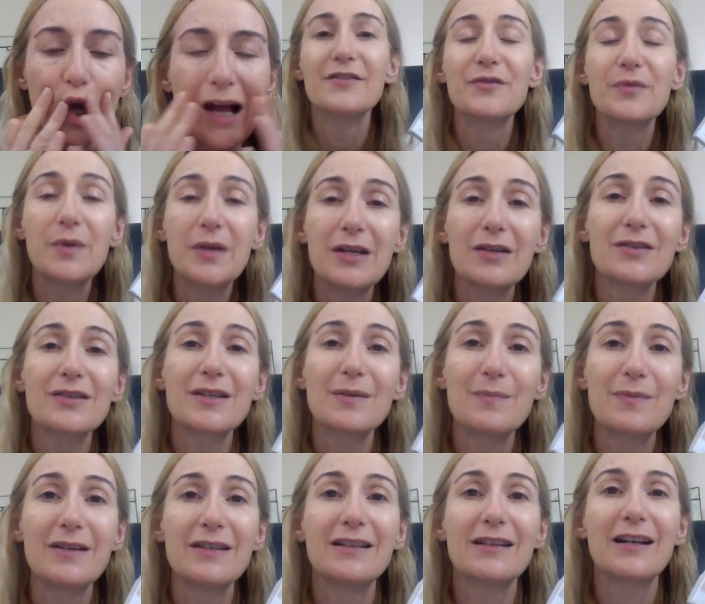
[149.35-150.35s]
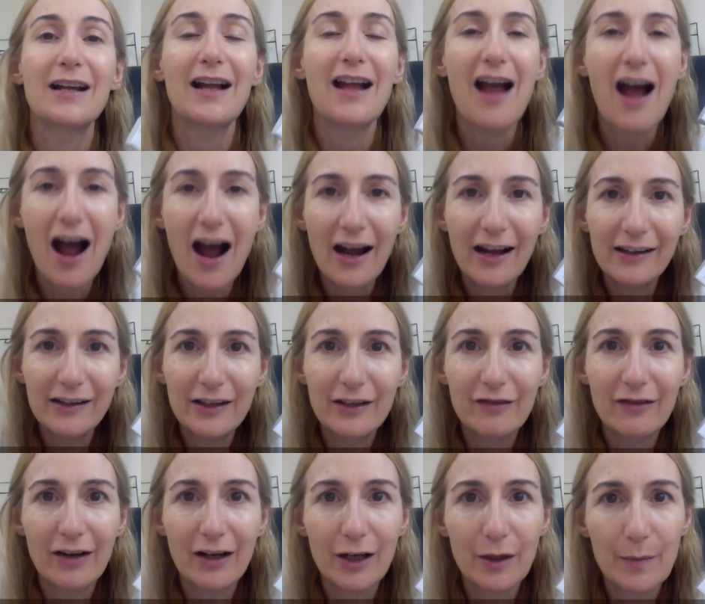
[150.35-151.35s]
So here's something that I
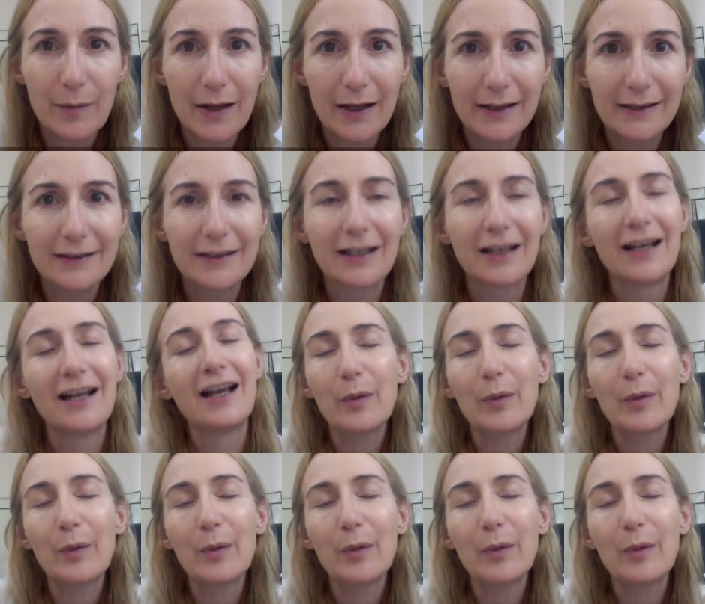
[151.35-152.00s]
highly recommend.